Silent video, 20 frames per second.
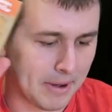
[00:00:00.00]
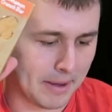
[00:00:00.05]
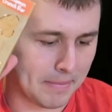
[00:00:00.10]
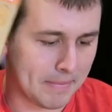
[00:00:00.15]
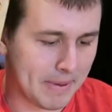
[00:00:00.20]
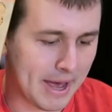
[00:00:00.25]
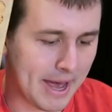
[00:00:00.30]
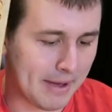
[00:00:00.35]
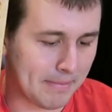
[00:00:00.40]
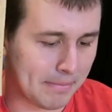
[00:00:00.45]
by
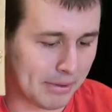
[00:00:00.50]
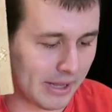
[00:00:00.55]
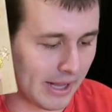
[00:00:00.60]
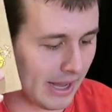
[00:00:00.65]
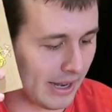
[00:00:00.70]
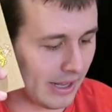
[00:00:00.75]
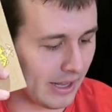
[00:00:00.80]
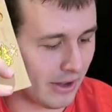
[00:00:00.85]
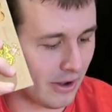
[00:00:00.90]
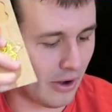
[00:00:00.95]
Pet
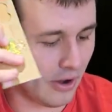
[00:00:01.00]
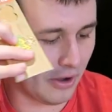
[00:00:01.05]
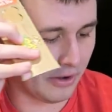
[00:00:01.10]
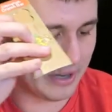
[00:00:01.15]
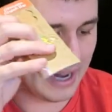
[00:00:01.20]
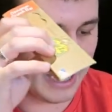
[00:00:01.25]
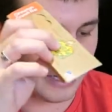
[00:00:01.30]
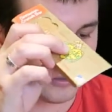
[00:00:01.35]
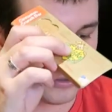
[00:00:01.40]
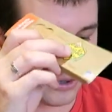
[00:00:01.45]
Planet, all
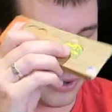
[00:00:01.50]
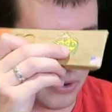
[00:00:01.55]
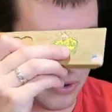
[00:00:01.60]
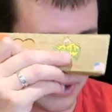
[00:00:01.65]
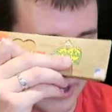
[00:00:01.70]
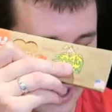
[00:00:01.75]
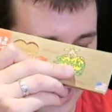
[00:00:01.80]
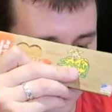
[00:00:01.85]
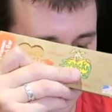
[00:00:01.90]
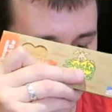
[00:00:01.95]
natural
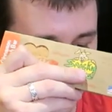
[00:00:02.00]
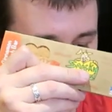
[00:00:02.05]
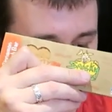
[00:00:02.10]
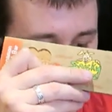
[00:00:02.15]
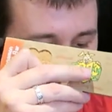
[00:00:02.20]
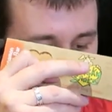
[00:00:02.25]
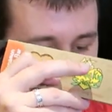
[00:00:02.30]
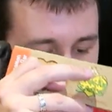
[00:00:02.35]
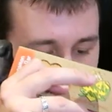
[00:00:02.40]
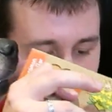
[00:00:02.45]
organic
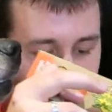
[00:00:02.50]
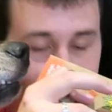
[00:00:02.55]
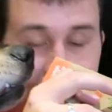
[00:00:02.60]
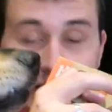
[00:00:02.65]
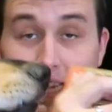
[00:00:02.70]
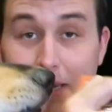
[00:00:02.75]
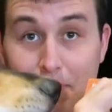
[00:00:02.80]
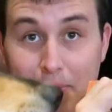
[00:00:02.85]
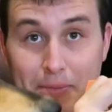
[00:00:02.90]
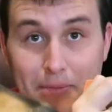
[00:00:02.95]
dog
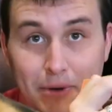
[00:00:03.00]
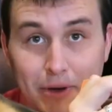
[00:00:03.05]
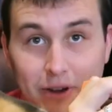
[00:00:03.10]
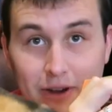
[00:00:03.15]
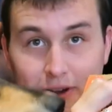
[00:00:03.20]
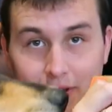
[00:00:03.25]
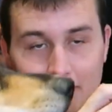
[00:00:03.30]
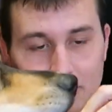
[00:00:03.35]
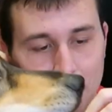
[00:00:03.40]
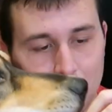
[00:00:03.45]
cinnamon
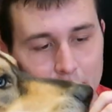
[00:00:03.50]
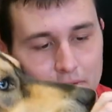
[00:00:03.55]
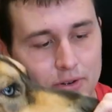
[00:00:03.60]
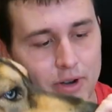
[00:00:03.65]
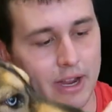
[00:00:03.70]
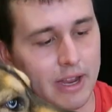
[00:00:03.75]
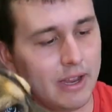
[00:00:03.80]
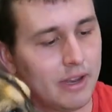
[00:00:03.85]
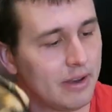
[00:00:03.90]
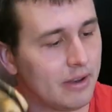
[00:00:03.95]
bar. Do you want to
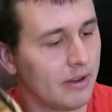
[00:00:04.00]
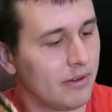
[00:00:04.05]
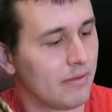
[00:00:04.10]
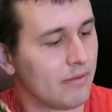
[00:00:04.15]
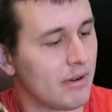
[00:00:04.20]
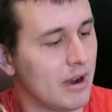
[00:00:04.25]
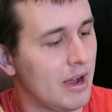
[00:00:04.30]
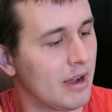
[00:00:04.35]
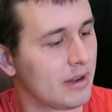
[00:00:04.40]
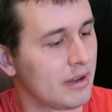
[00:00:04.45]
try it,
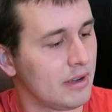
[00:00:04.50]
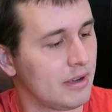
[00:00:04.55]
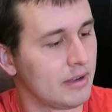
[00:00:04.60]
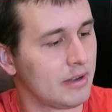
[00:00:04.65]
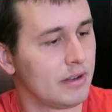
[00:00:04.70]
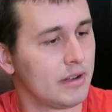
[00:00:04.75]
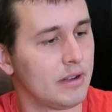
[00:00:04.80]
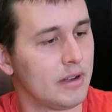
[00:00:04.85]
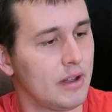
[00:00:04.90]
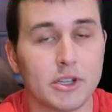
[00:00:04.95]
Rok?
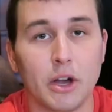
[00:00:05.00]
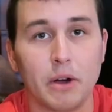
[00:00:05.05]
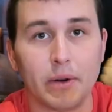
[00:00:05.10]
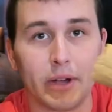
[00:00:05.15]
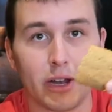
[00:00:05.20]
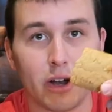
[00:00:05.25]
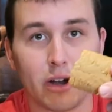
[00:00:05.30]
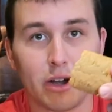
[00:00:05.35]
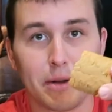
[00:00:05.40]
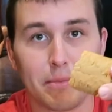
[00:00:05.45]
So it
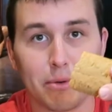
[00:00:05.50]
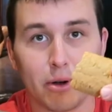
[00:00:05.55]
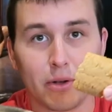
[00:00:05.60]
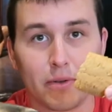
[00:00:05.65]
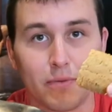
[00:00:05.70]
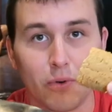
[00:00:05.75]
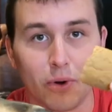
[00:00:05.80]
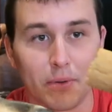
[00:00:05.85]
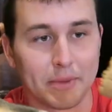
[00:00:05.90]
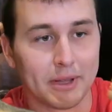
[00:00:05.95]
already broke
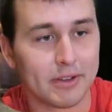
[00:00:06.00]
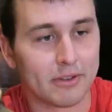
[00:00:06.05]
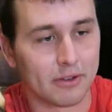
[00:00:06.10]
for me,